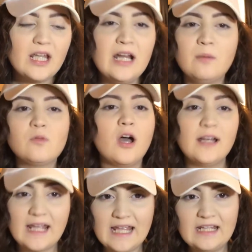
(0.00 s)
I'm not
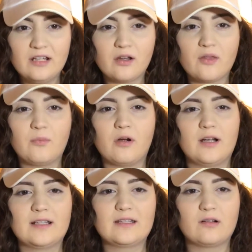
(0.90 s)
hating on the
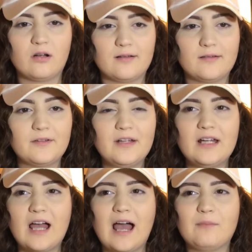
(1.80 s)
product at all.
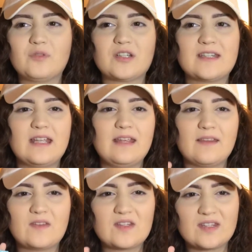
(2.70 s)
I'm just saying
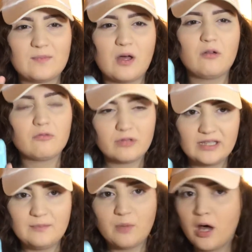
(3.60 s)
that the smell
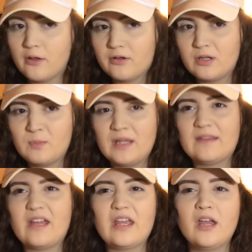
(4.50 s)
really bothered me.
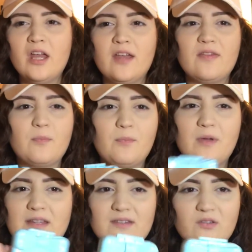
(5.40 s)
Like,
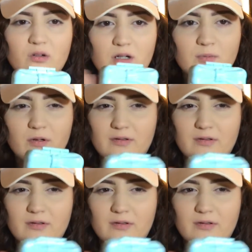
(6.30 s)
it's adorable.